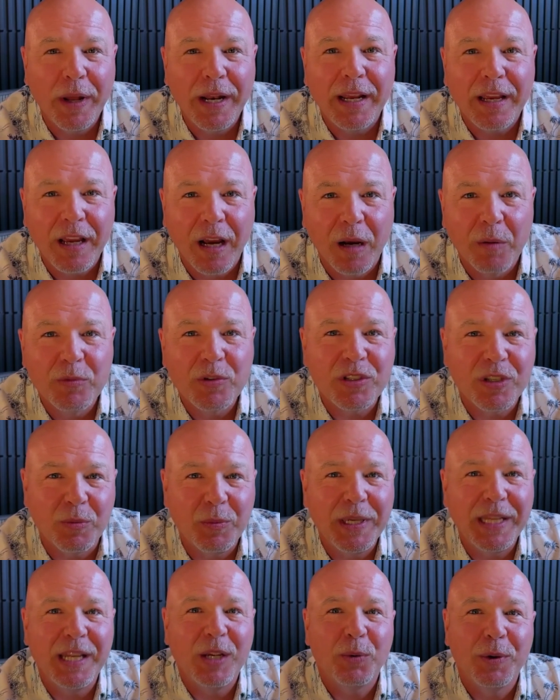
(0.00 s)
it comes to
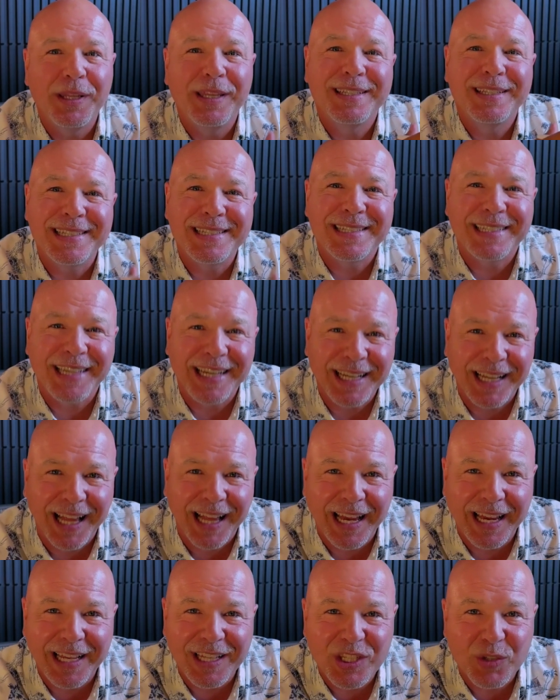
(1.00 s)
meeting with existing
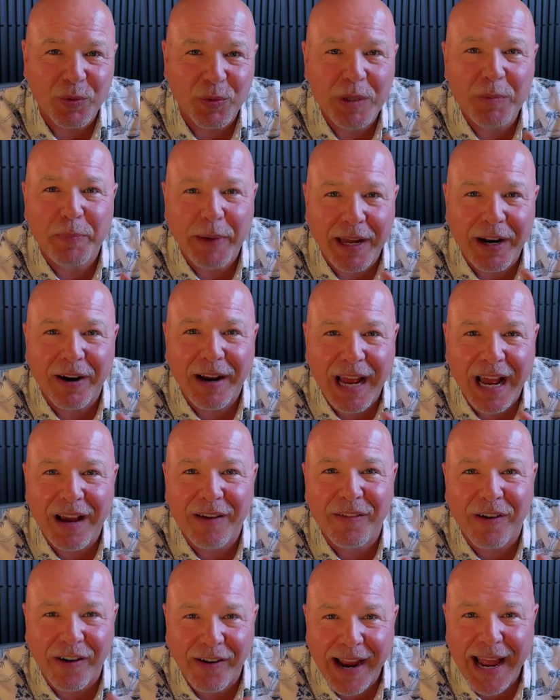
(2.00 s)
clients, we better have
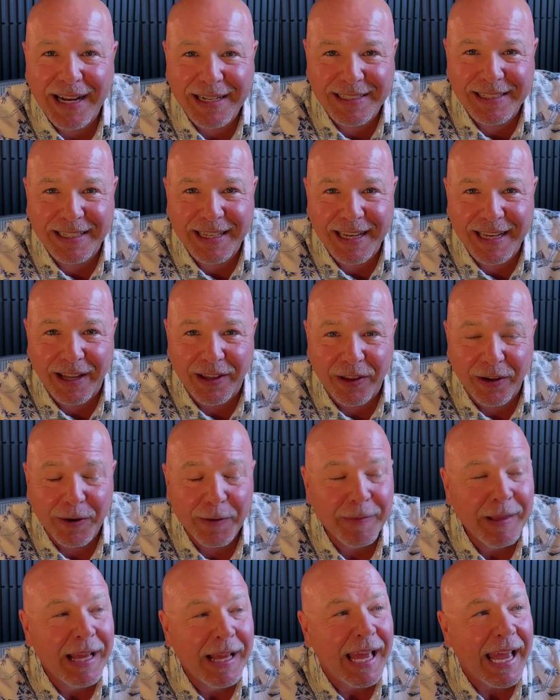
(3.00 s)
our act together.
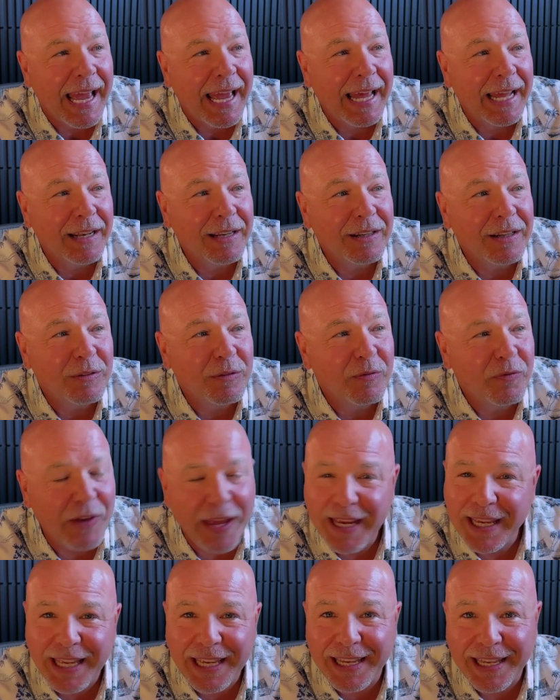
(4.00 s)
And
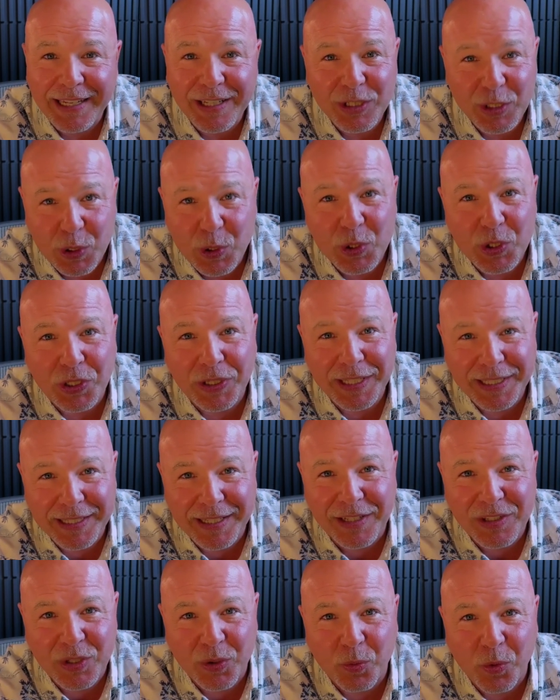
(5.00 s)
faking it usually
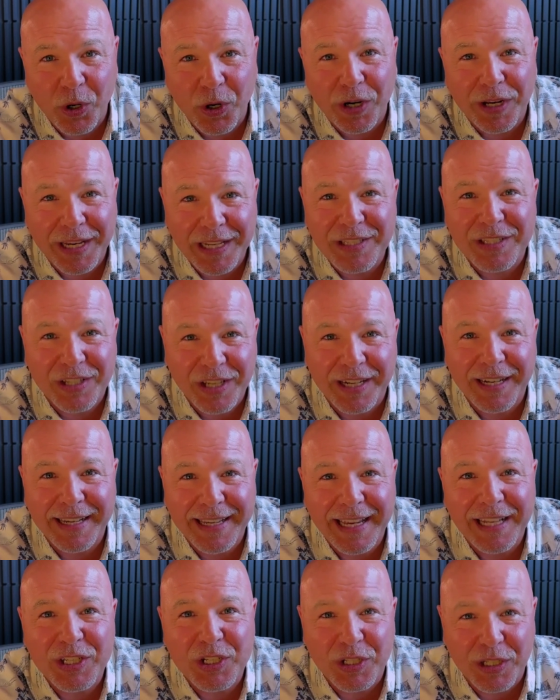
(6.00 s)
doesn't work. It's going to
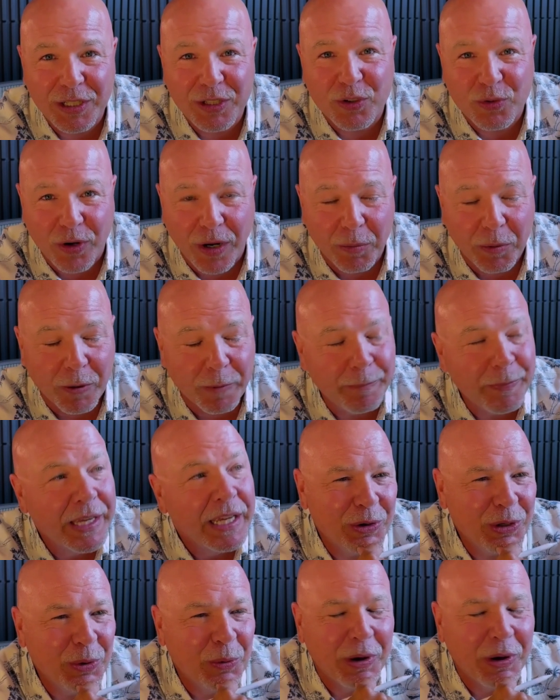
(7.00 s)
get you in trouble.
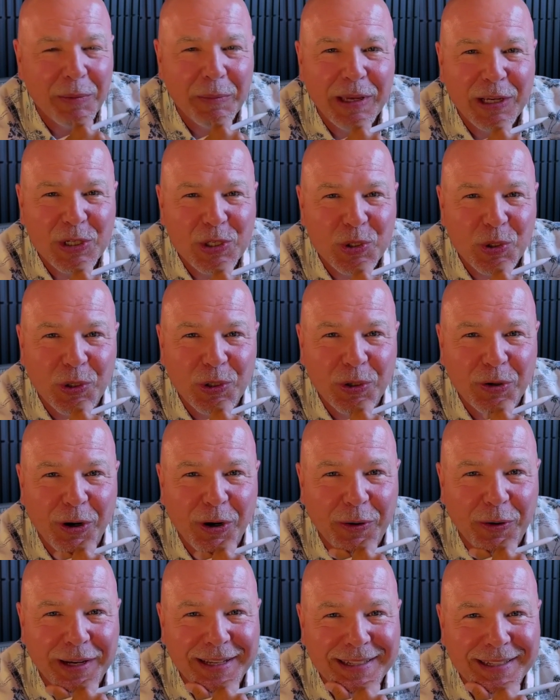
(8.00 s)
You want to make sure you're
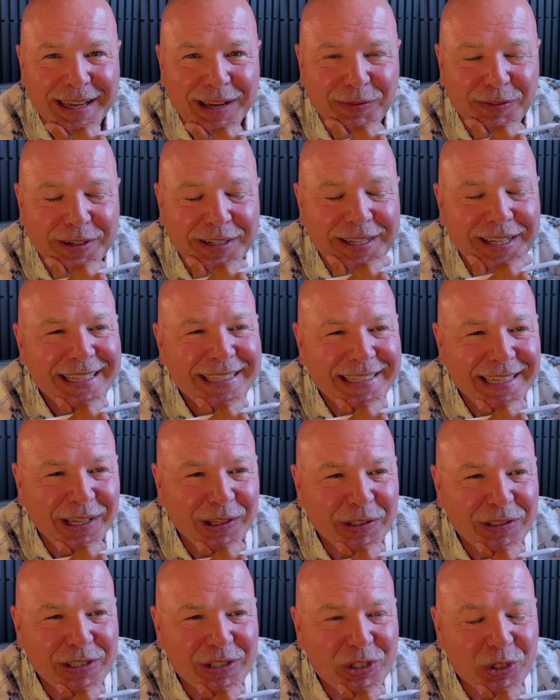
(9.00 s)
going into every
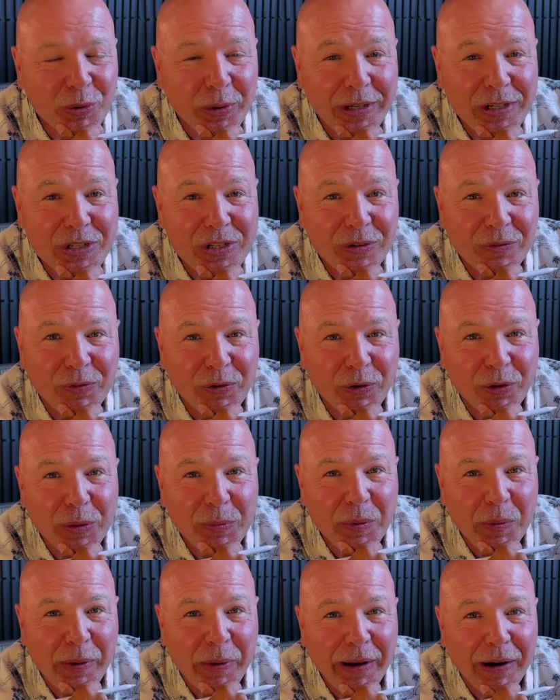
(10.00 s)
sales situation fully
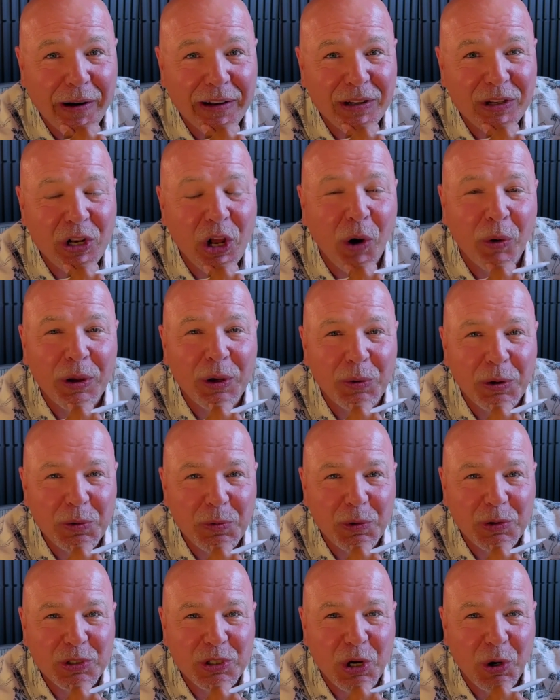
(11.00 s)
prepared and knowing what
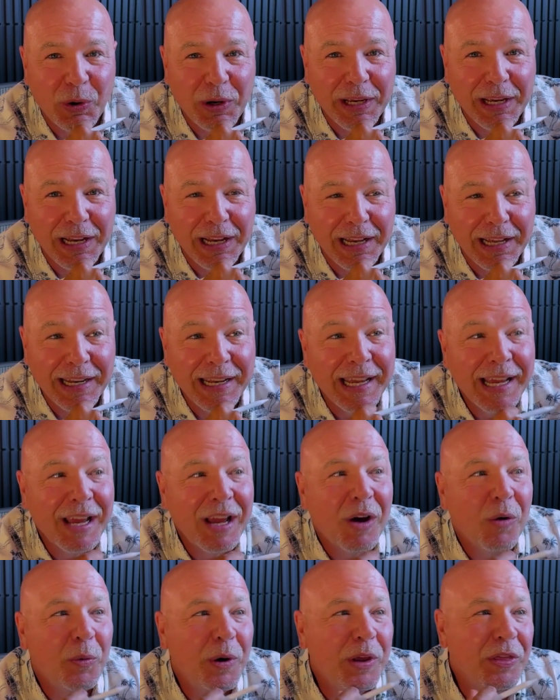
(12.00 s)
was going on
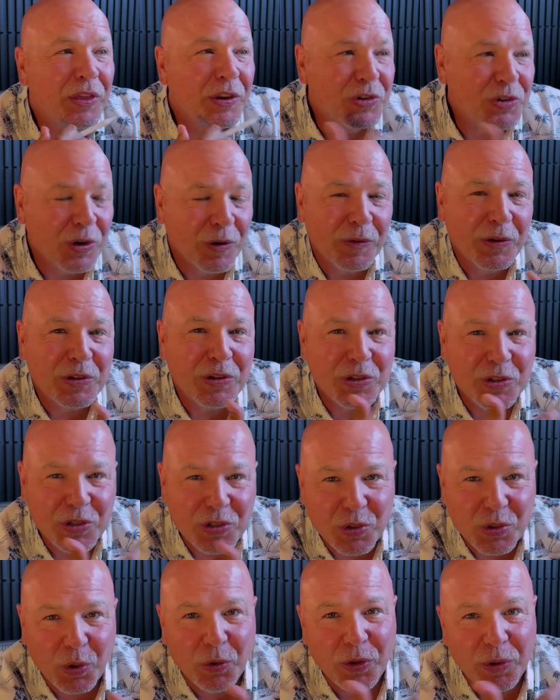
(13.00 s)
with the services you
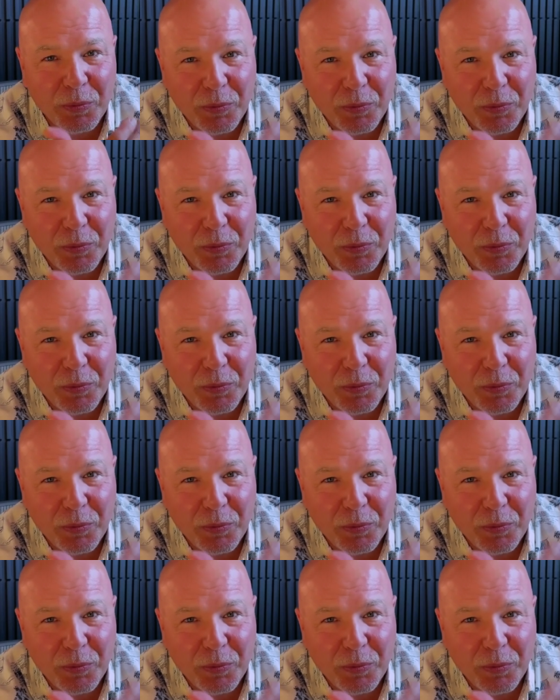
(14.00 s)
sold them